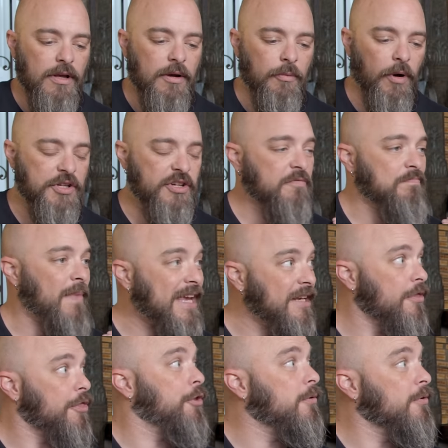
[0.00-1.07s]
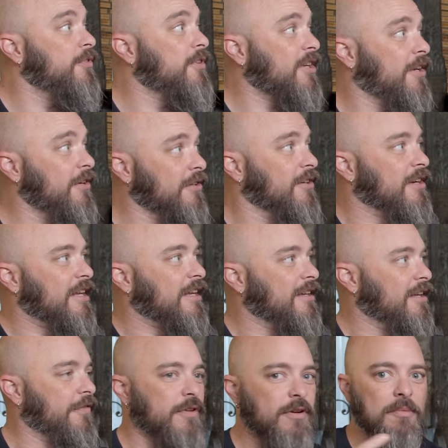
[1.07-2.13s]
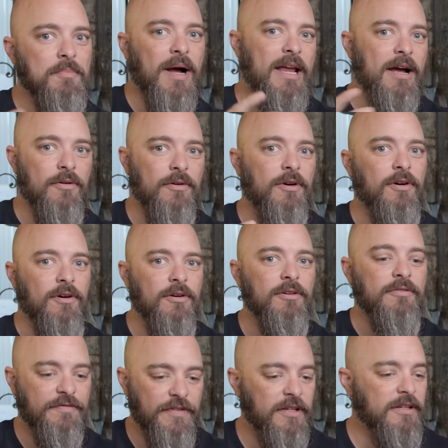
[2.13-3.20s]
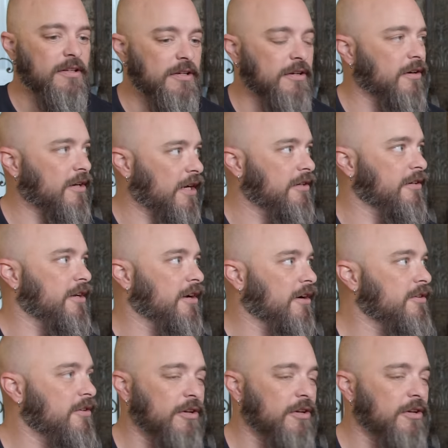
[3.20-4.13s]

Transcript: once you've made it through security, right. if you can buy alcohol and fit it into your carry-on,